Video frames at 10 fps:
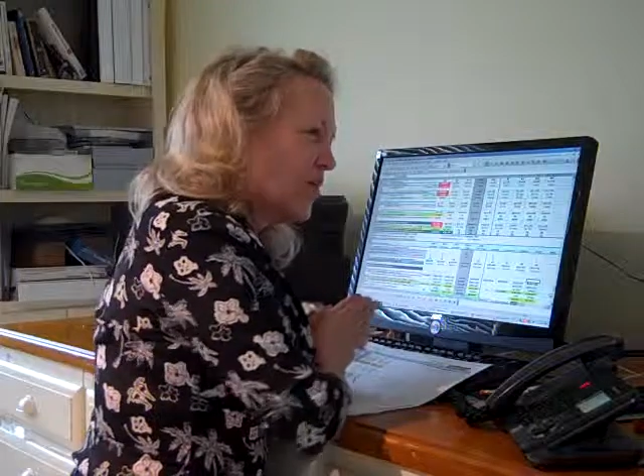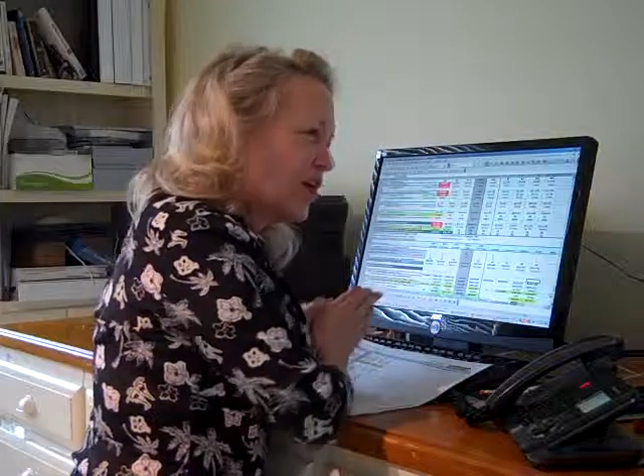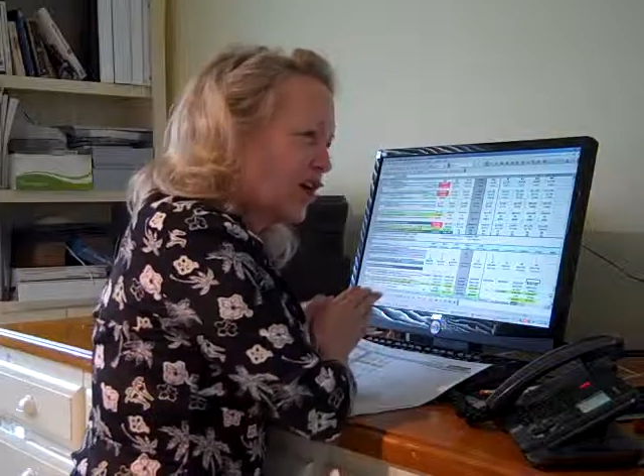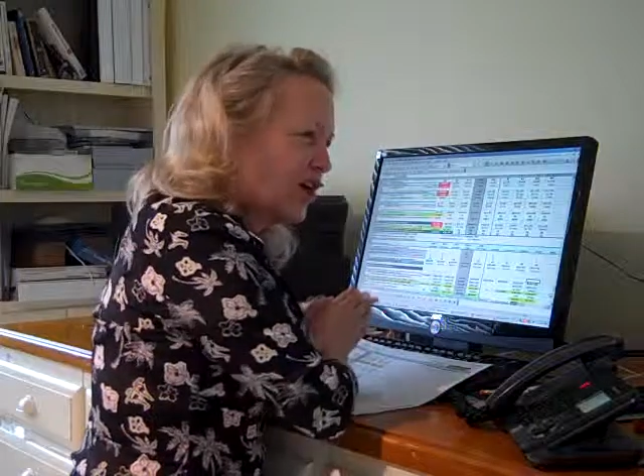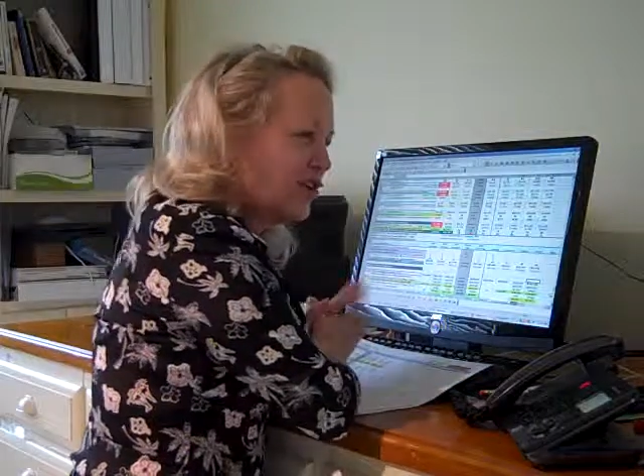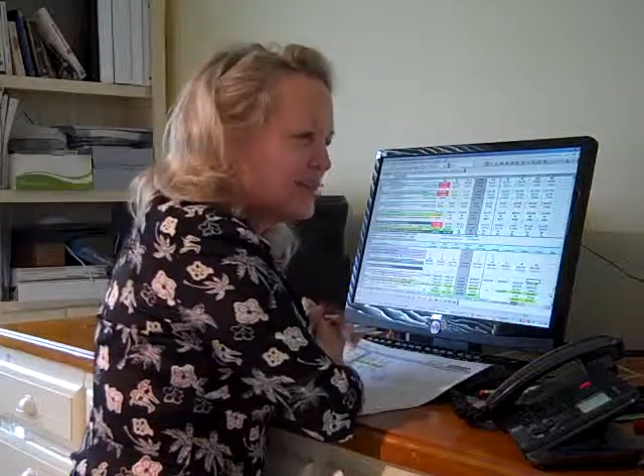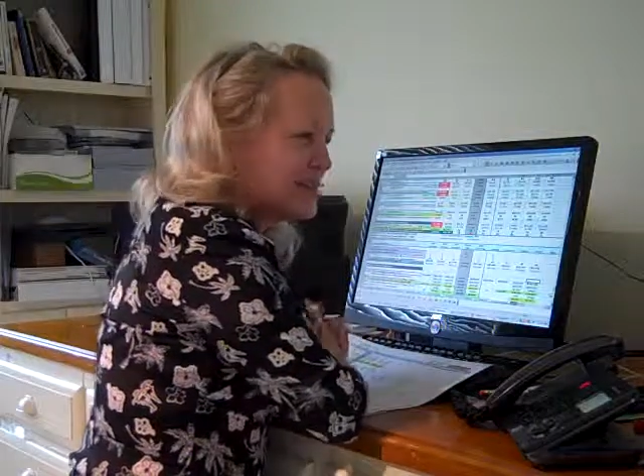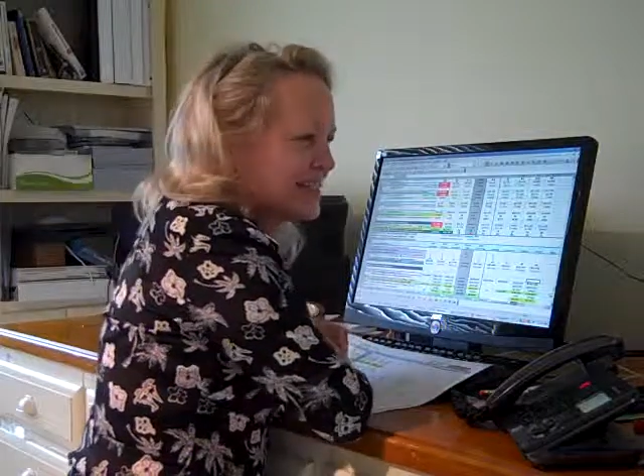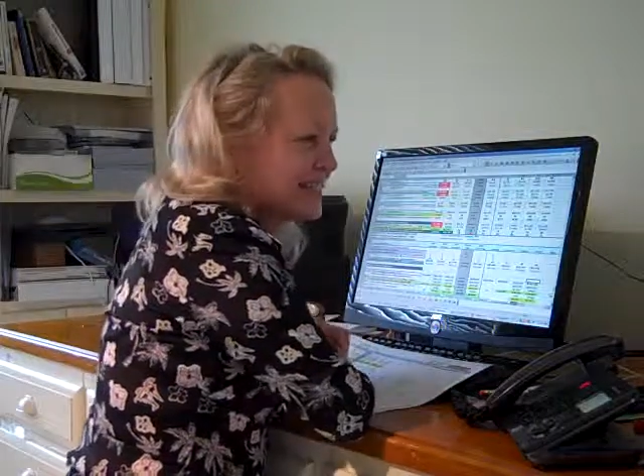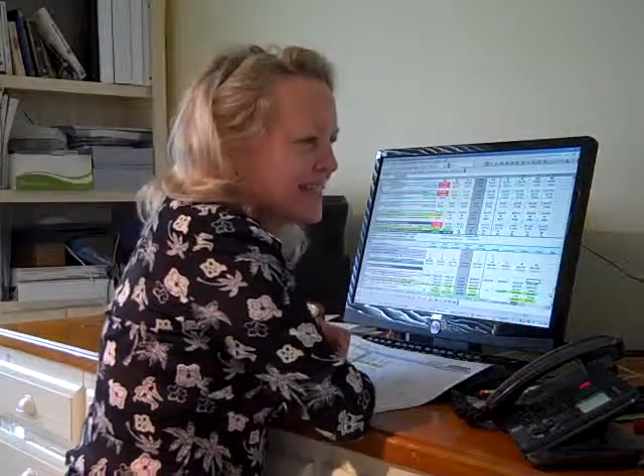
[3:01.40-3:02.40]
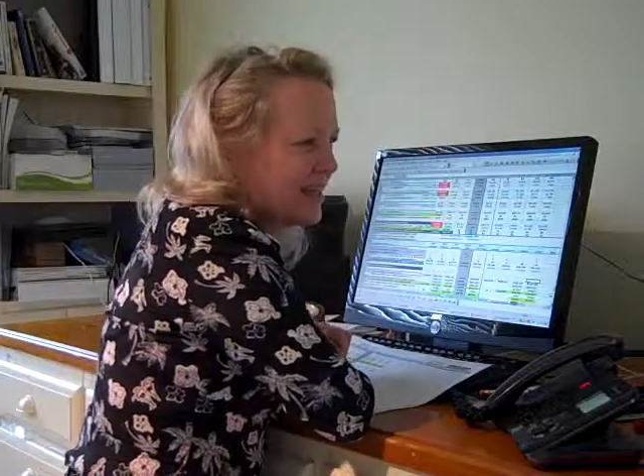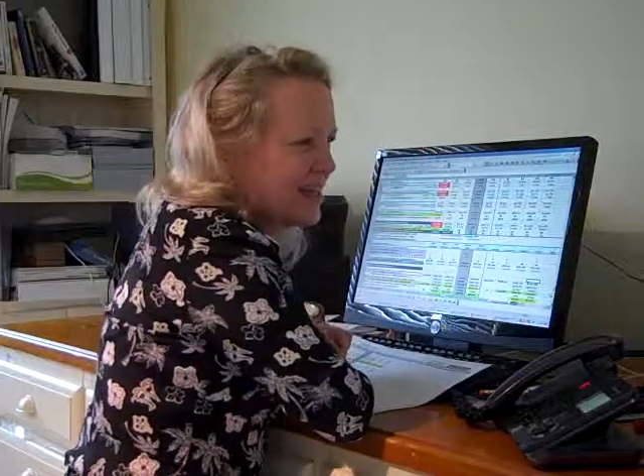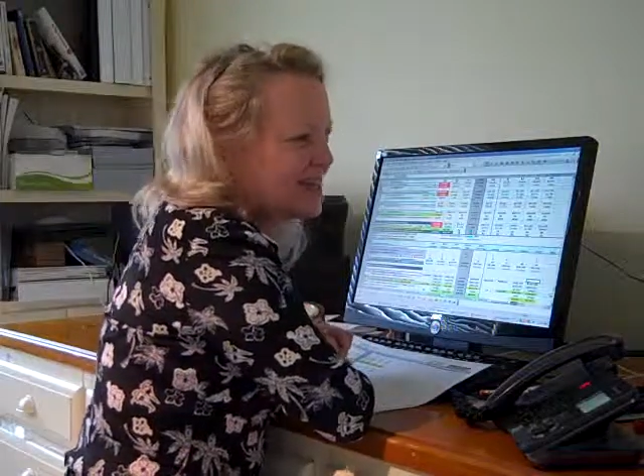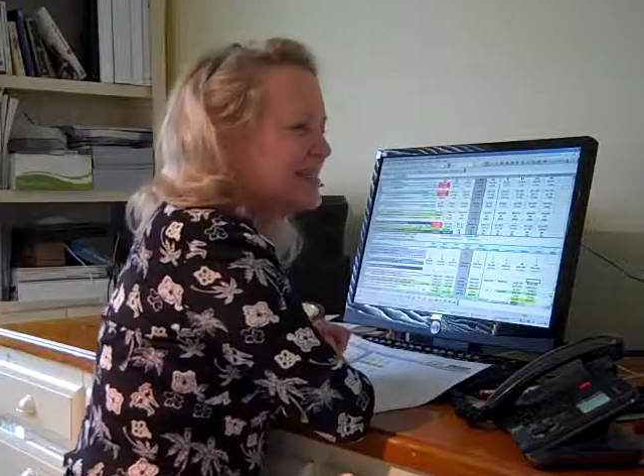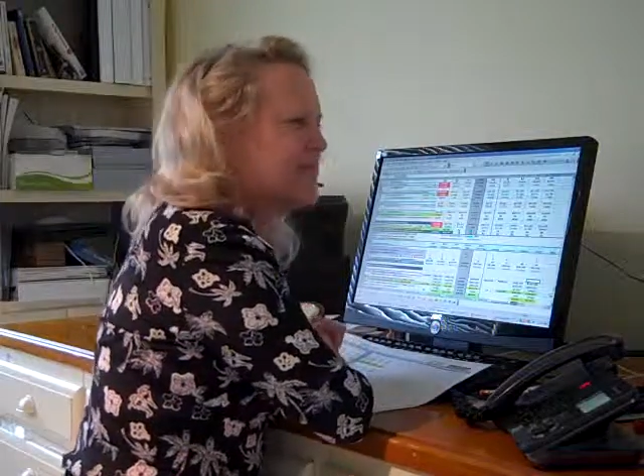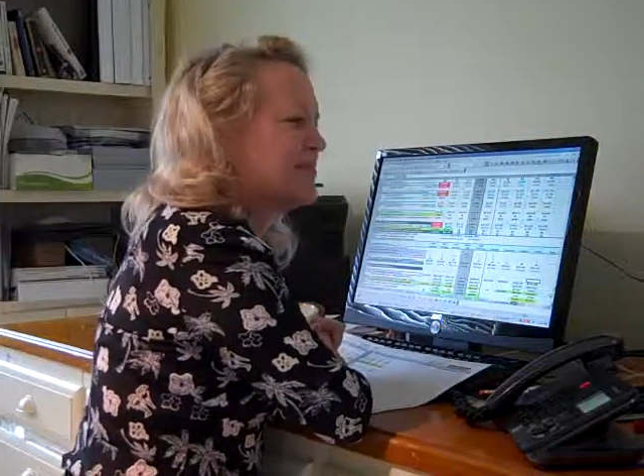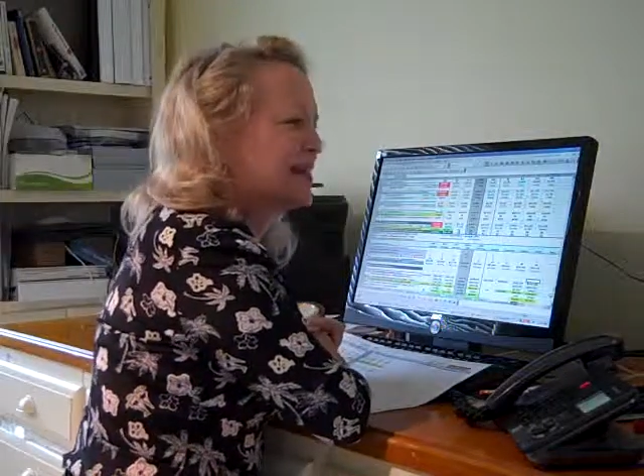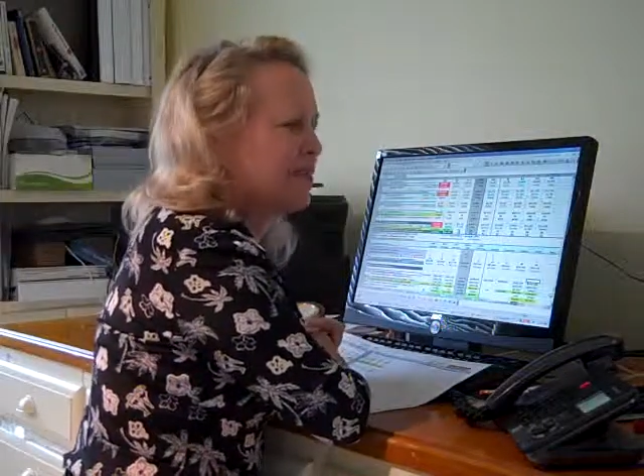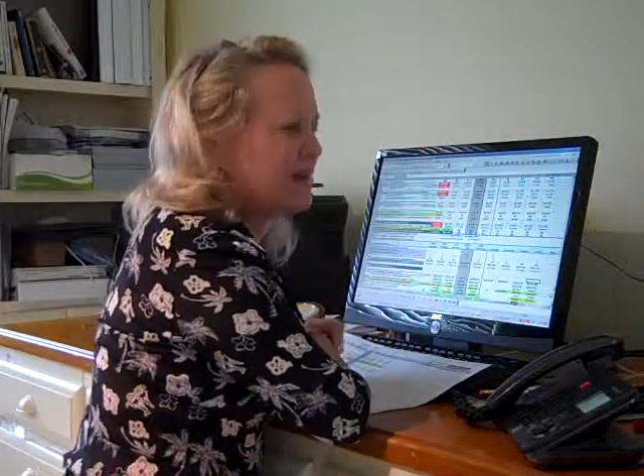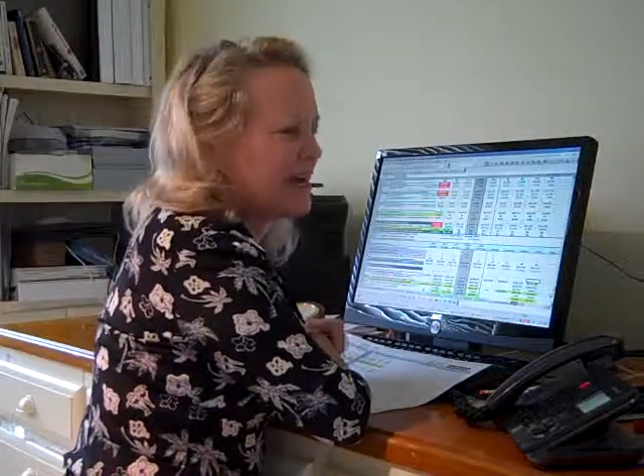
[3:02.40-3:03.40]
Well, Earl, does that sound like something that we